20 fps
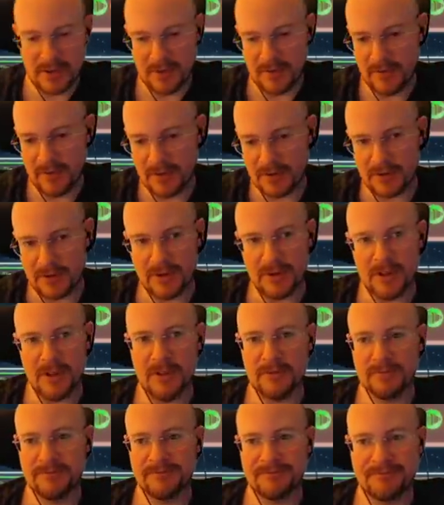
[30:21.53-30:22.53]
defense drone
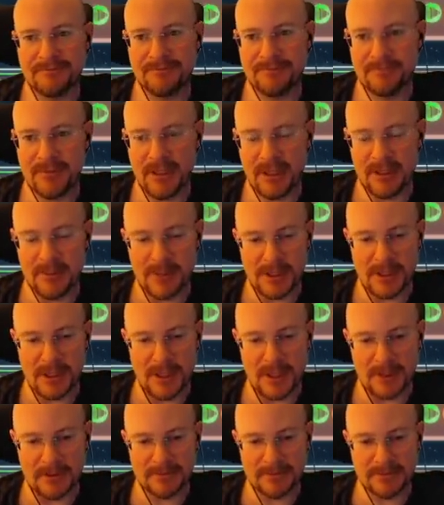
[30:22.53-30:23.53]
on from the
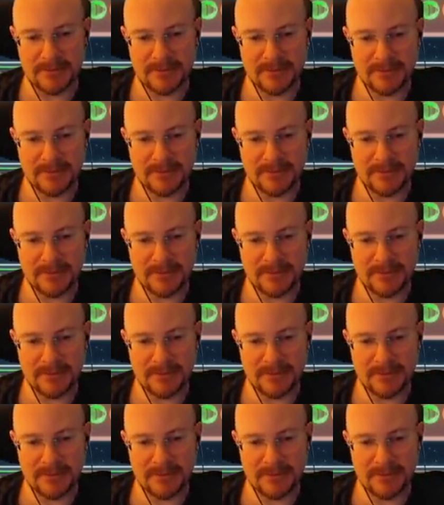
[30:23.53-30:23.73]
beginning.